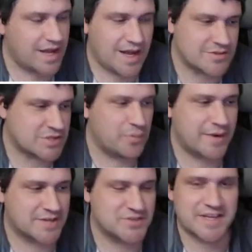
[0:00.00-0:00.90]
I was
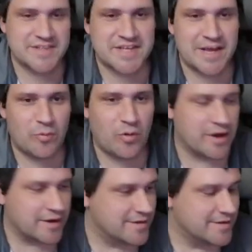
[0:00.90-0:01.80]
hoping actually to get
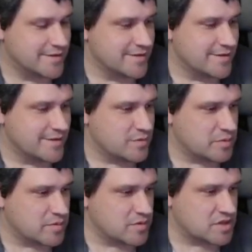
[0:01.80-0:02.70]
1,
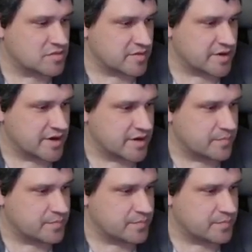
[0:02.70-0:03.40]
but we rolled a 3.